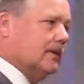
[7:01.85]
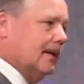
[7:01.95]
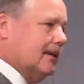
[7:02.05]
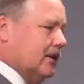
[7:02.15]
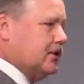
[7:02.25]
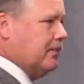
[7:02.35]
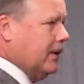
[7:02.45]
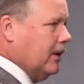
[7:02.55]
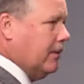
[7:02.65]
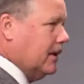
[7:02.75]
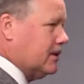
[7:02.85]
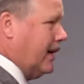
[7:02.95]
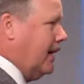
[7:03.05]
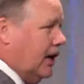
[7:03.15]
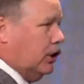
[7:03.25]
like they're superior because
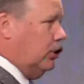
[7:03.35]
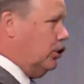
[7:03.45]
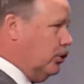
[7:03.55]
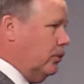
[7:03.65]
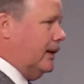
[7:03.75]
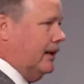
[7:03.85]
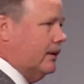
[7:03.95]
they do eat